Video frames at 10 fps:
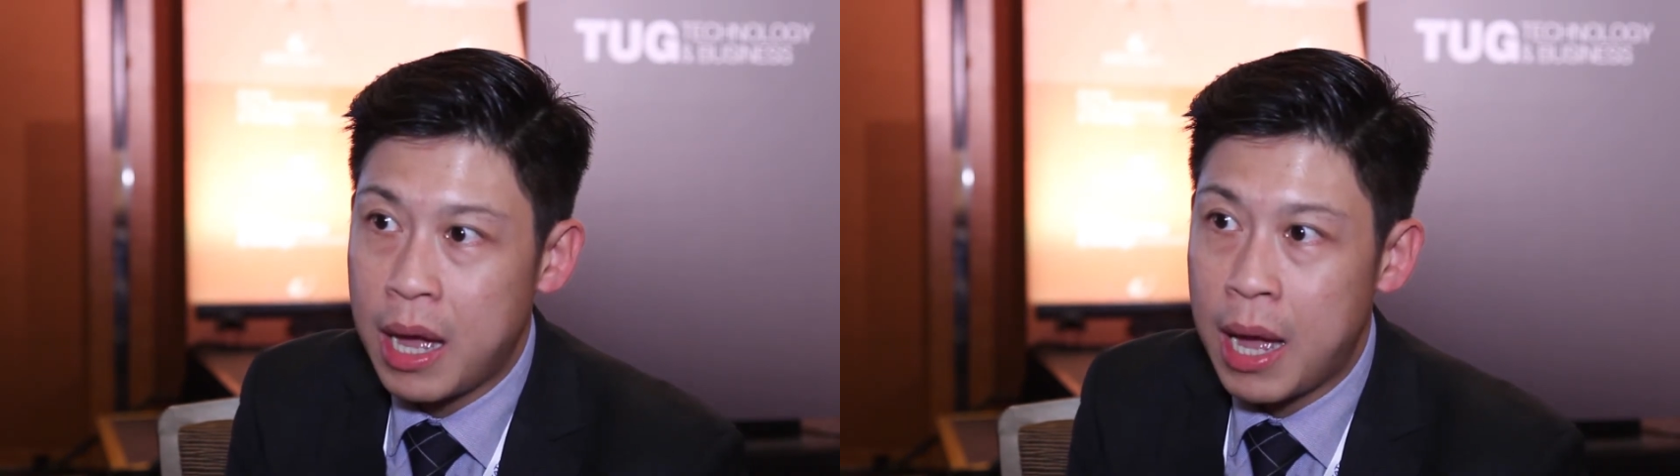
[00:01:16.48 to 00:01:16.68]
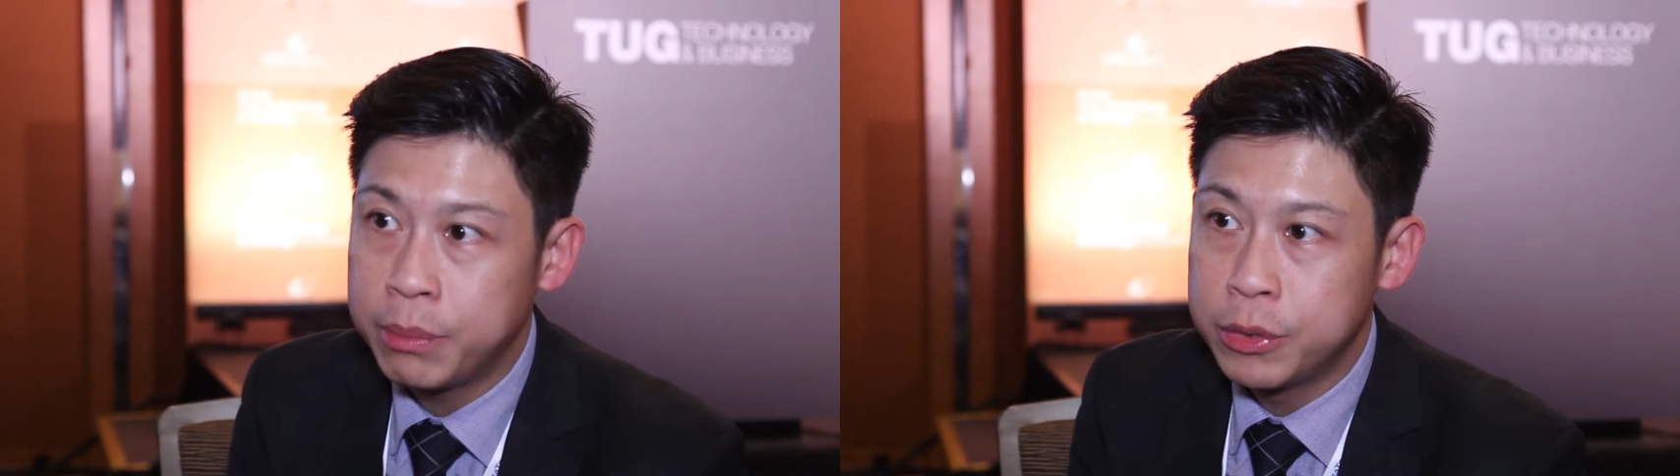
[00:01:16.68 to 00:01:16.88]

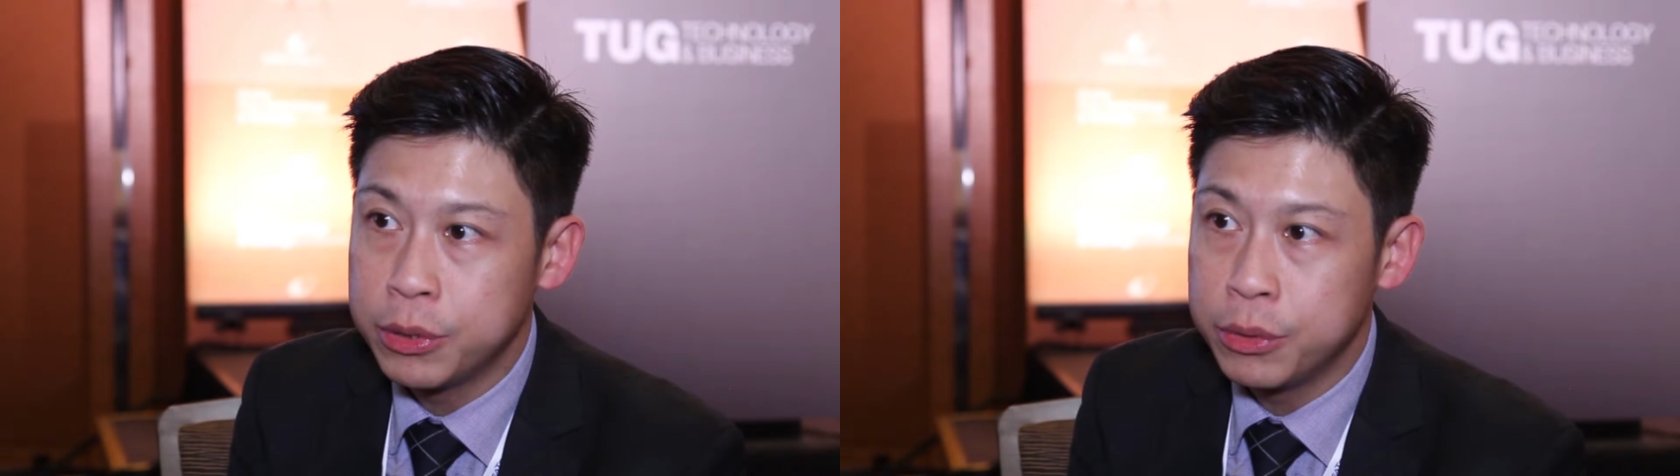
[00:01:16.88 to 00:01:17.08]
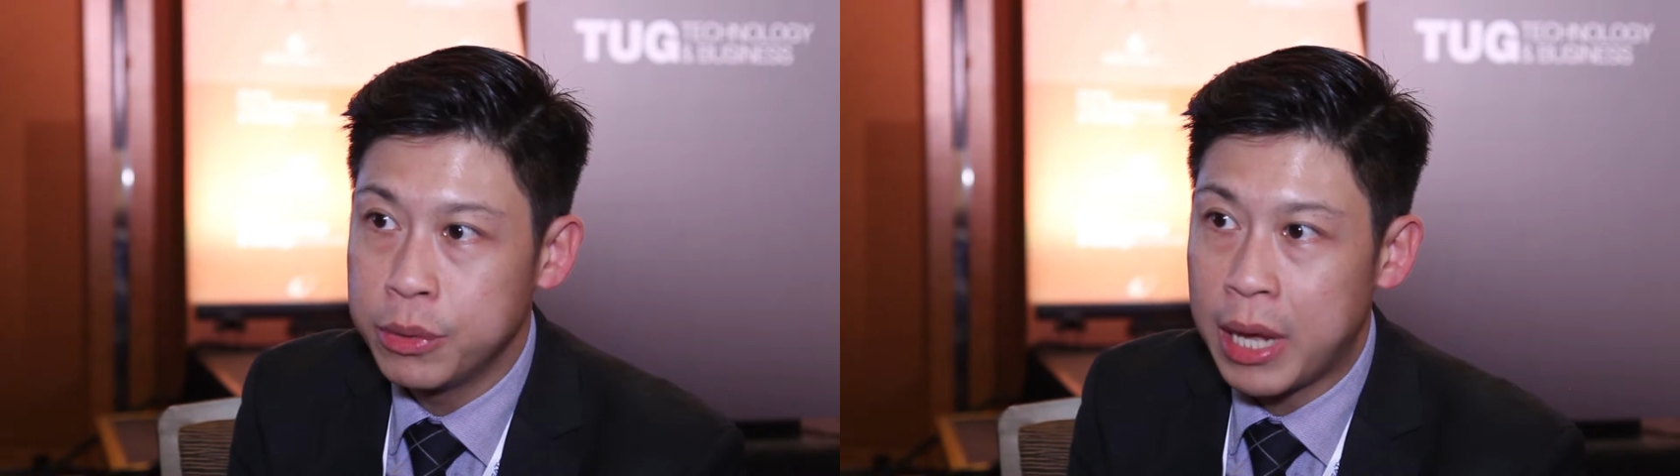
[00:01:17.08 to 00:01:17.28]
up
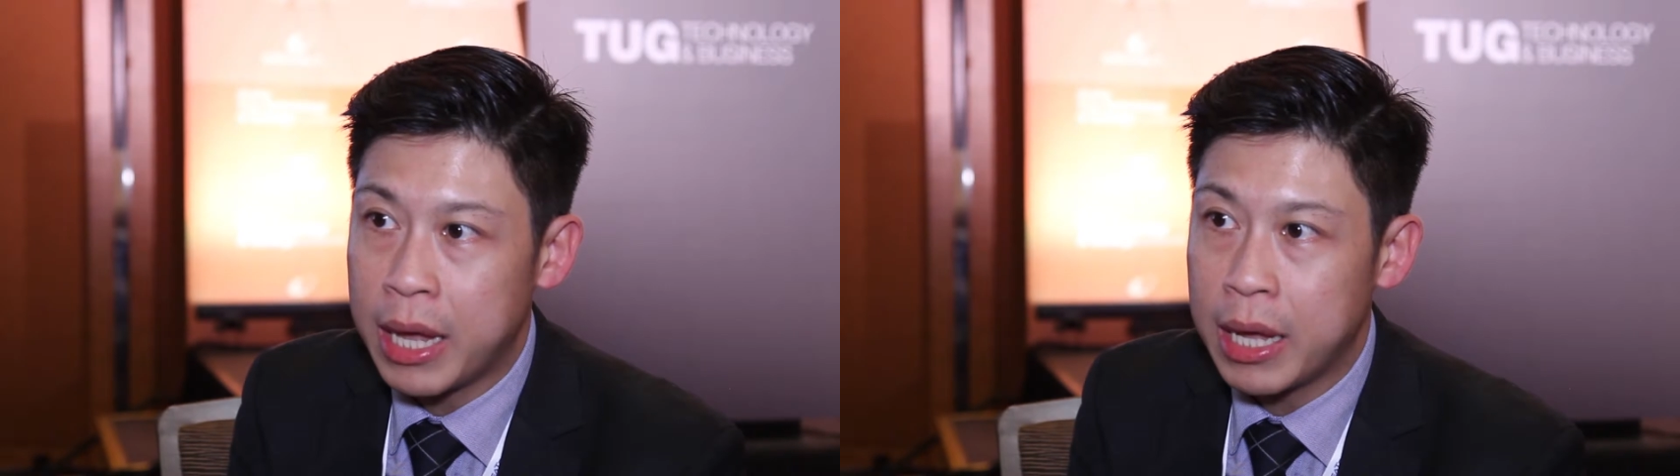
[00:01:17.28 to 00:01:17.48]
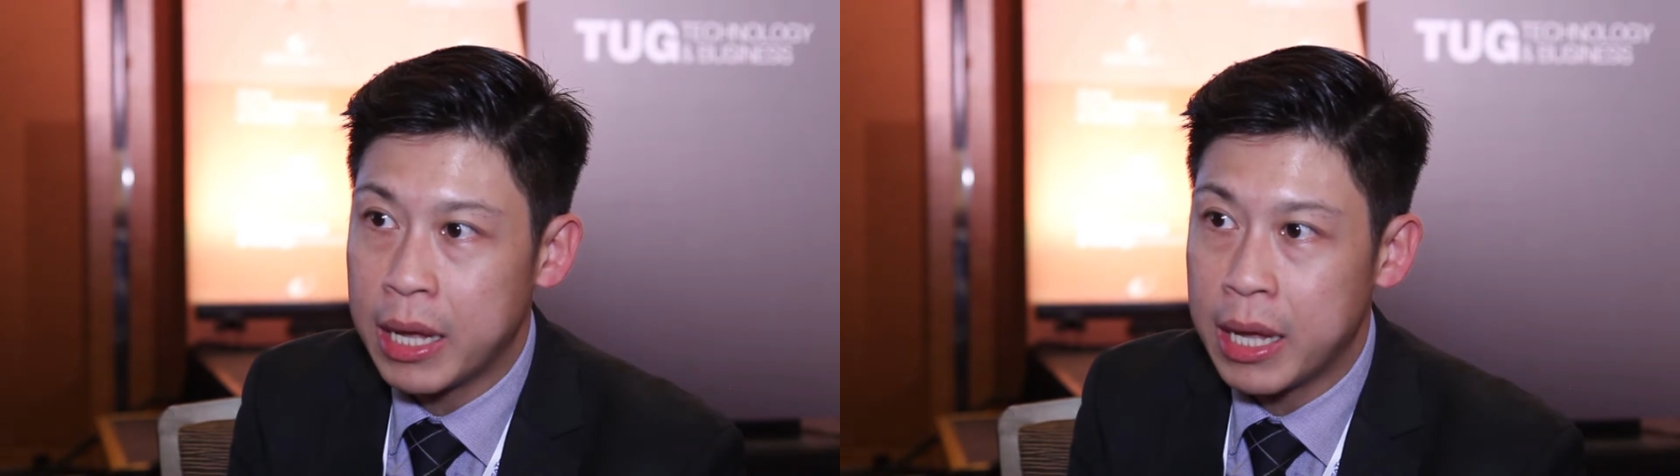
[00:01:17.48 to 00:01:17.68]
to
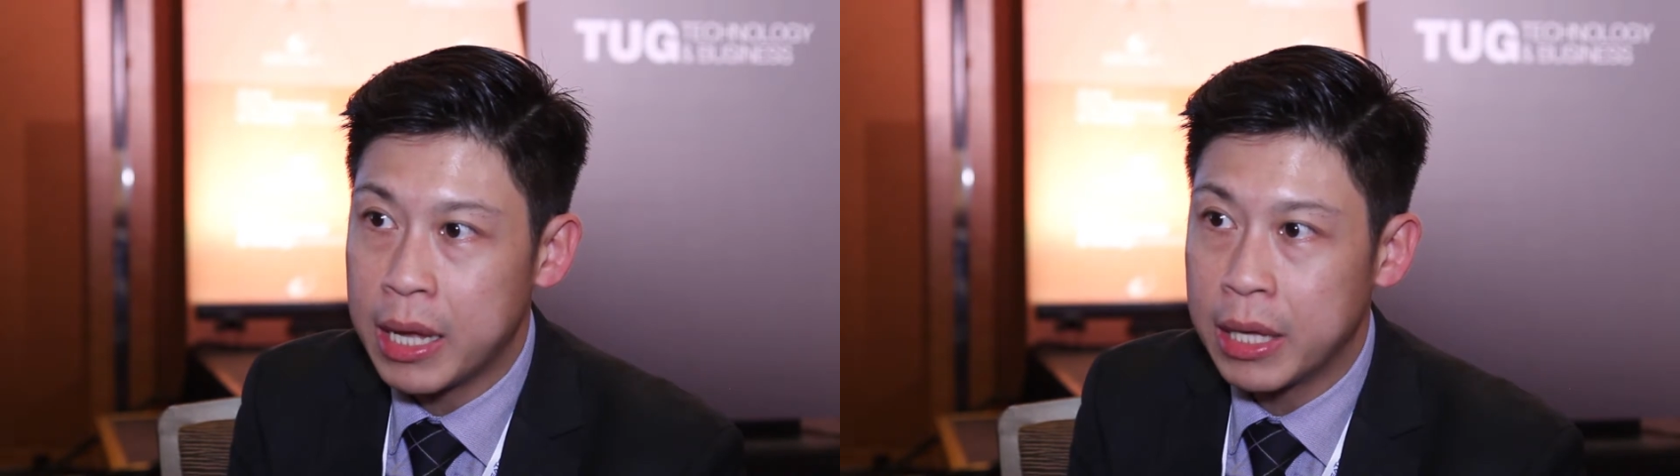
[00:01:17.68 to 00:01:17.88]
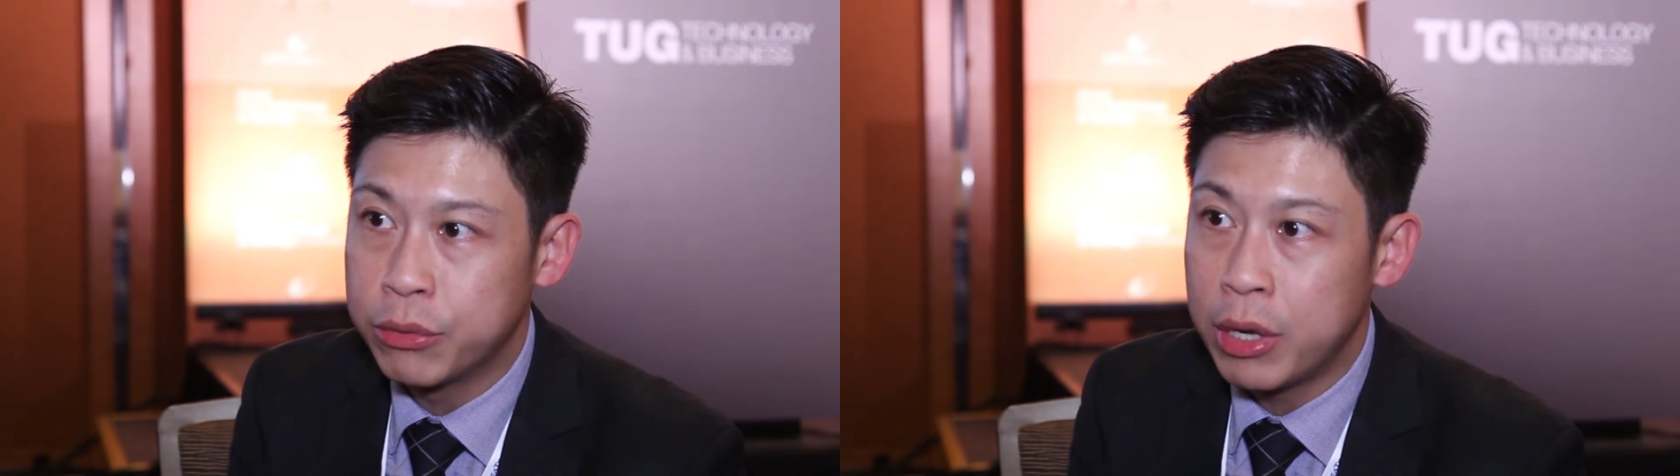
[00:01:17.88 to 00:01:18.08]
a